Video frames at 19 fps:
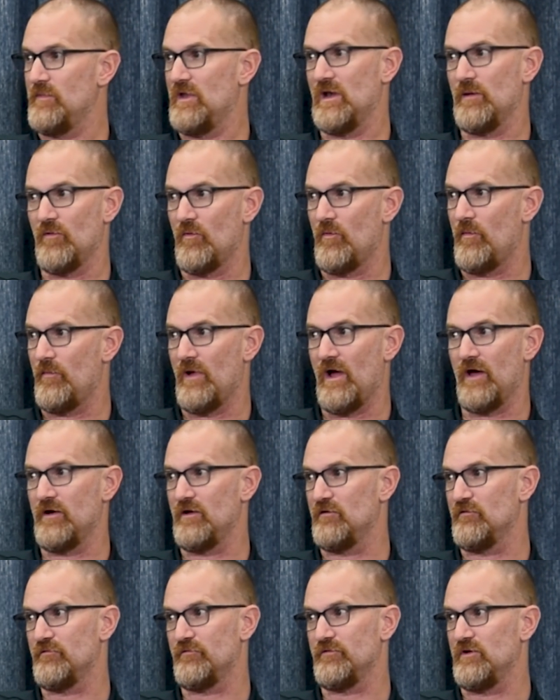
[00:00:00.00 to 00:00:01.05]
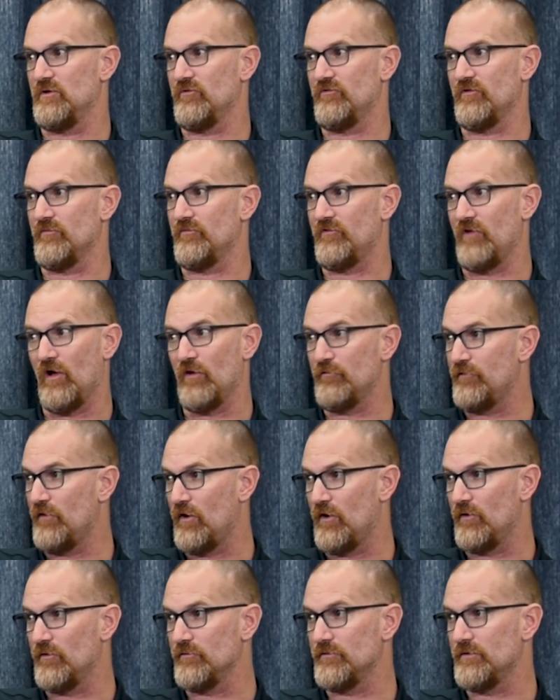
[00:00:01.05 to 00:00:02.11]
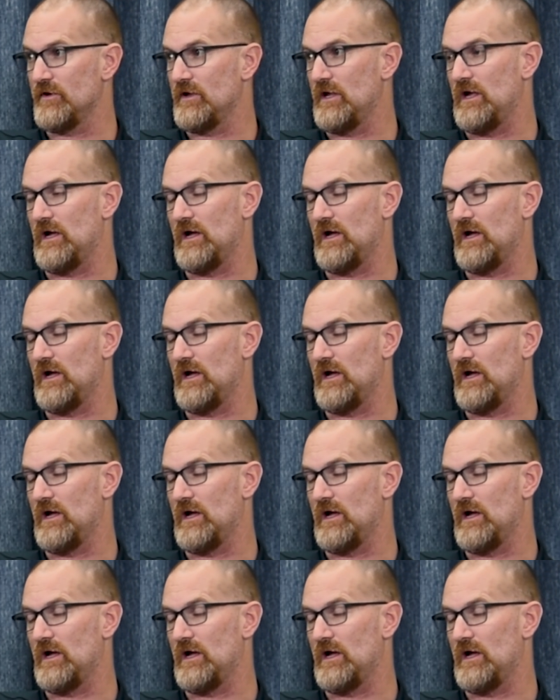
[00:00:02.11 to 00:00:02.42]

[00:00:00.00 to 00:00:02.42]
minimum amount of use of cell phone,